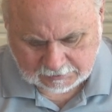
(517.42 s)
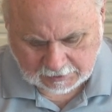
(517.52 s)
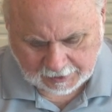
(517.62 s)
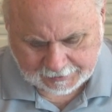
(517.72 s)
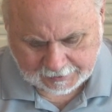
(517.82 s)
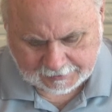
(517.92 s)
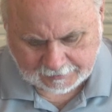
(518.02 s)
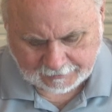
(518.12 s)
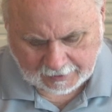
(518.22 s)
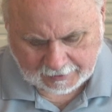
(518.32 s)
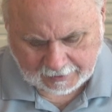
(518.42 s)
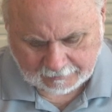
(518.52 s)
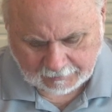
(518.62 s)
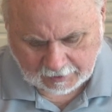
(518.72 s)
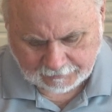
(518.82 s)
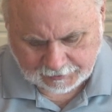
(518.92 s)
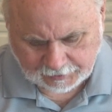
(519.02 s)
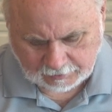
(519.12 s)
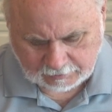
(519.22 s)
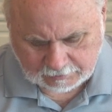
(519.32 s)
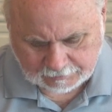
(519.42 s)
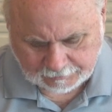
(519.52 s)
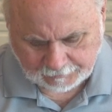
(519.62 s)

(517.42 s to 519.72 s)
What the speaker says: He says, if I have loved you,